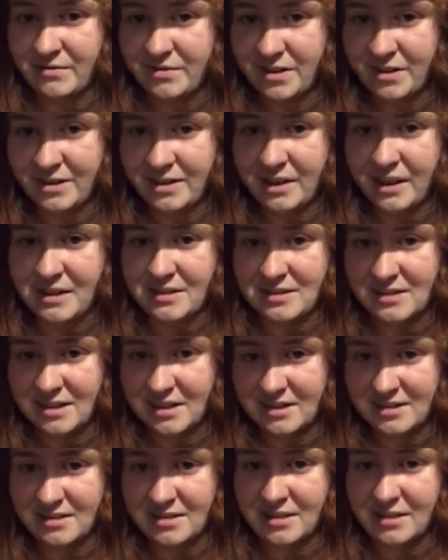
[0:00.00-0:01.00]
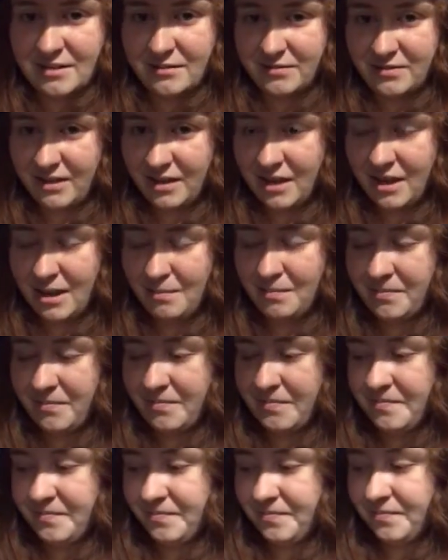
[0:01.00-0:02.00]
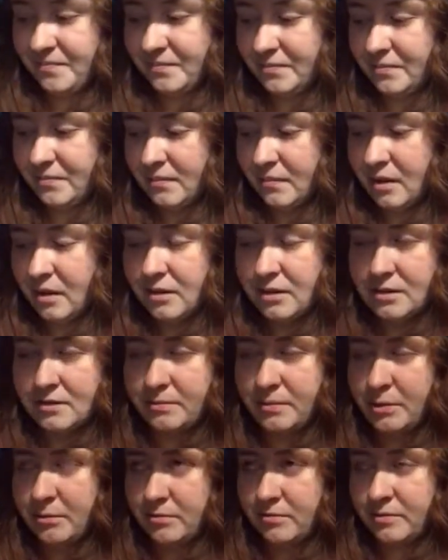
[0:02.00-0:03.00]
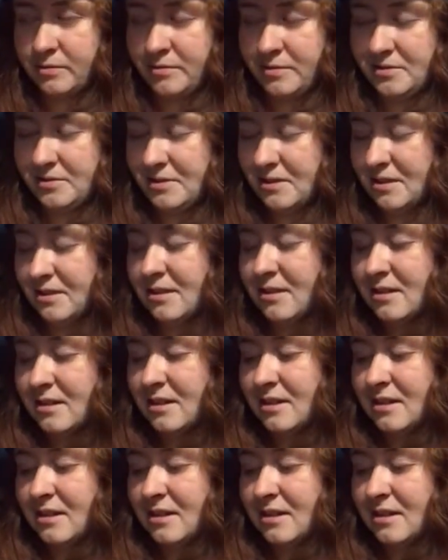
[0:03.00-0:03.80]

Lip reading: very last cutscene of the game. And that beautiful music.